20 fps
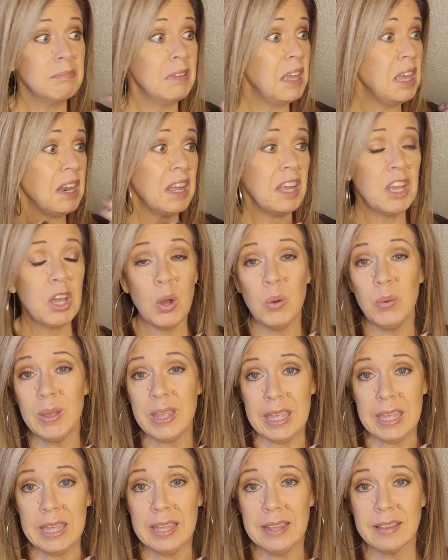And I go
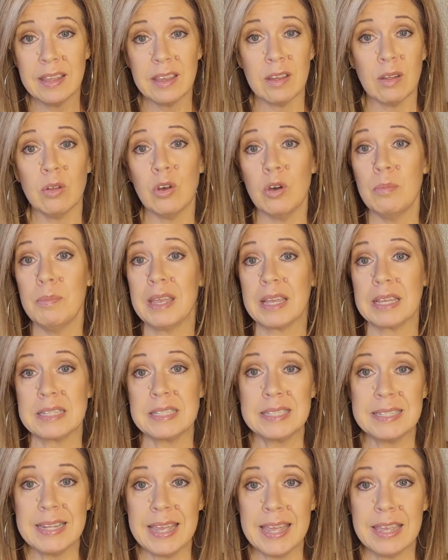eat, like I'll go make a
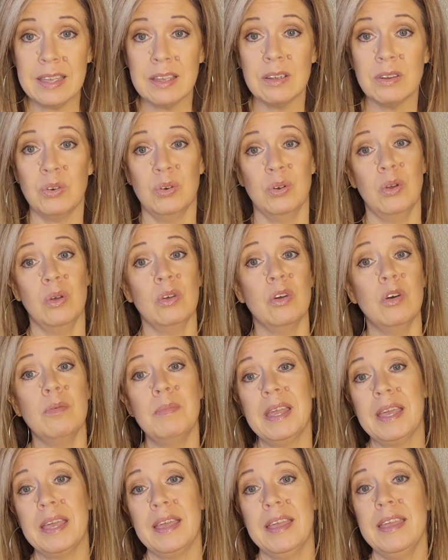steak or I'll go
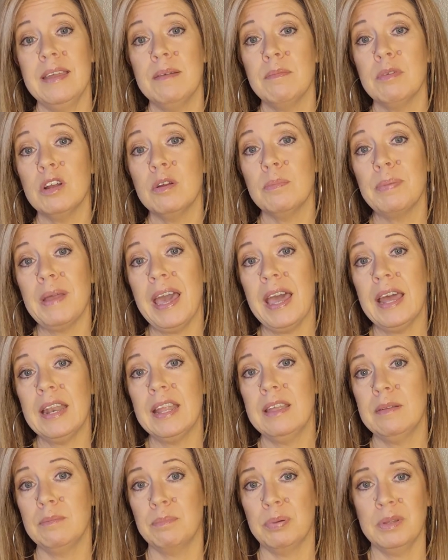make a hamburger
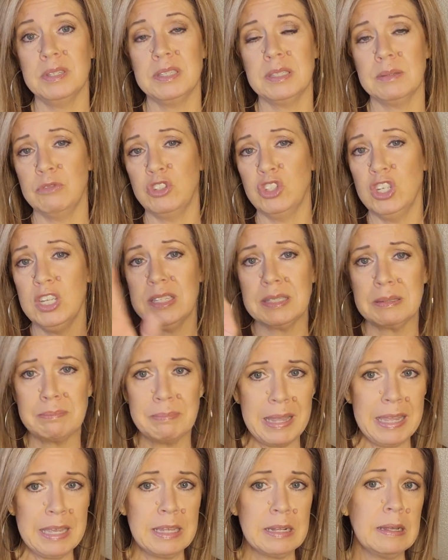patty and put some cheese and
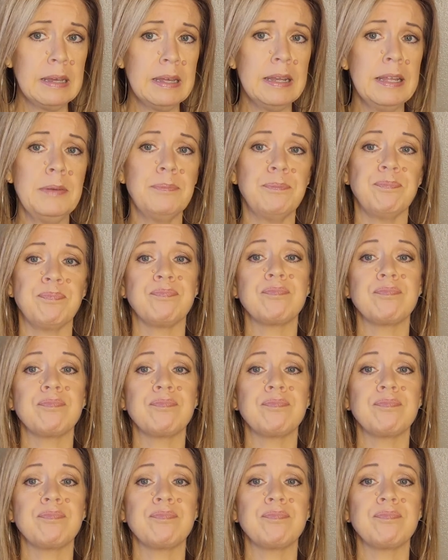bacon on it.